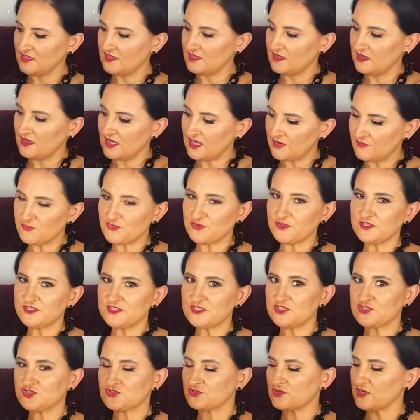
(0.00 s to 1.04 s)
I'm really
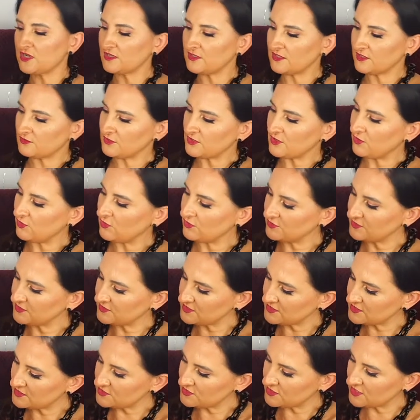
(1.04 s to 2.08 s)
struggling with holding
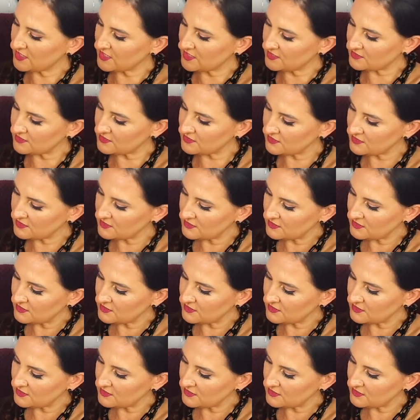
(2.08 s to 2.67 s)
this together.